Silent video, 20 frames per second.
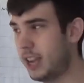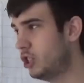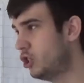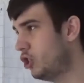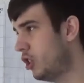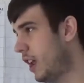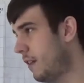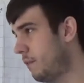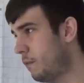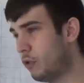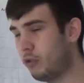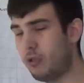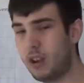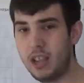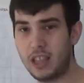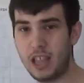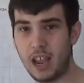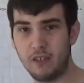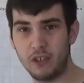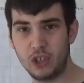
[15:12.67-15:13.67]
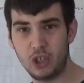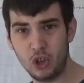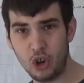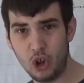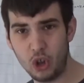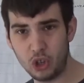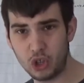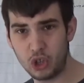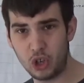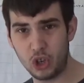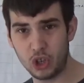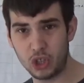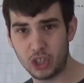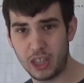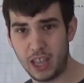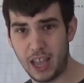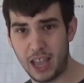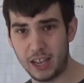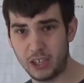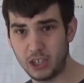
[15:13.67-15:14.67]
He's done F3 there. He's done all sorts
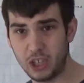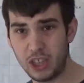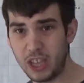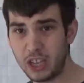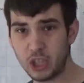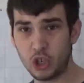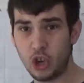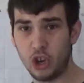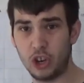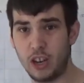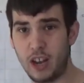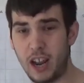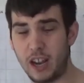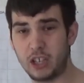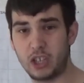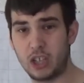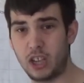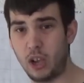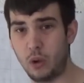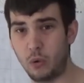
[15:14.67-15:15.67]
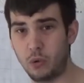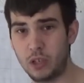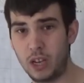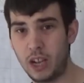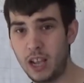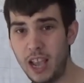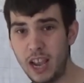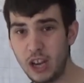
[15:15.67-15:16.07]
there. So that's not an excuse.